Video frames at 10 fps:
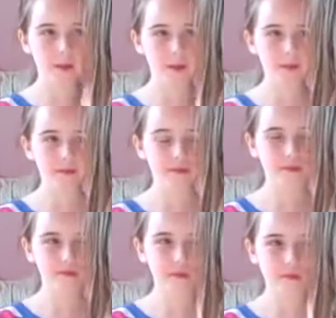You have to
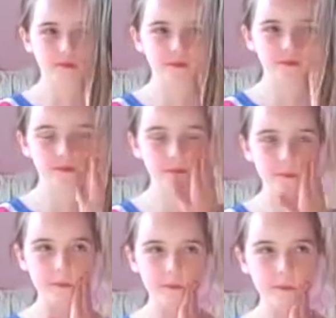really rub it in.
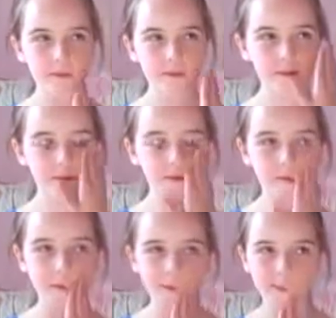It won't look right at the
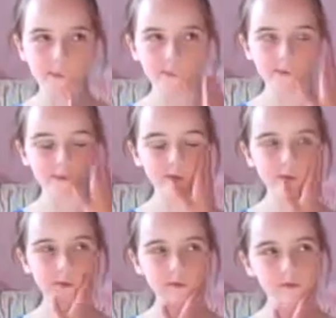start, but you really have to
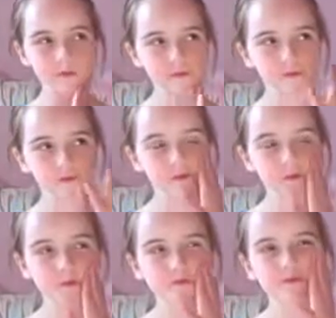rub it in.
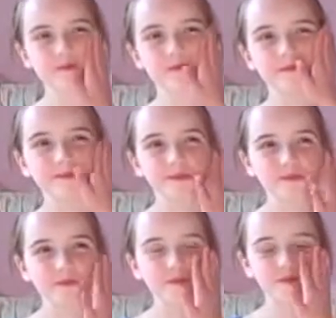
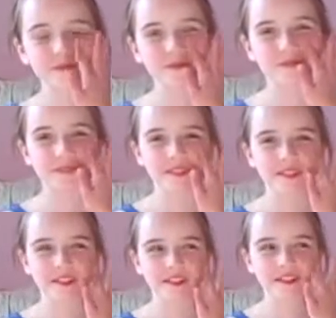If you have freckles
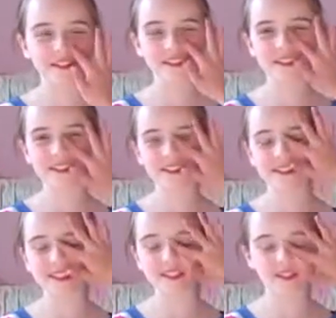like Caitlin,
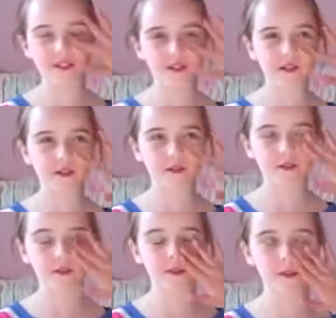you really have to rub
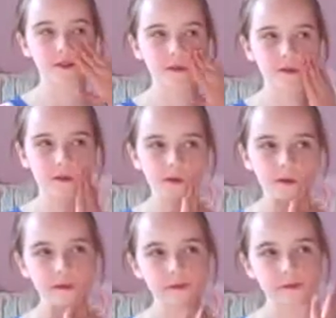it in quite
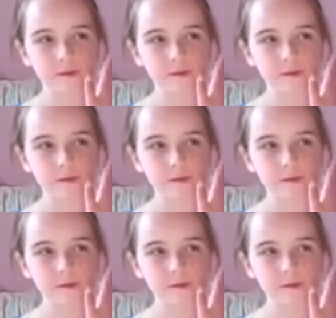hard,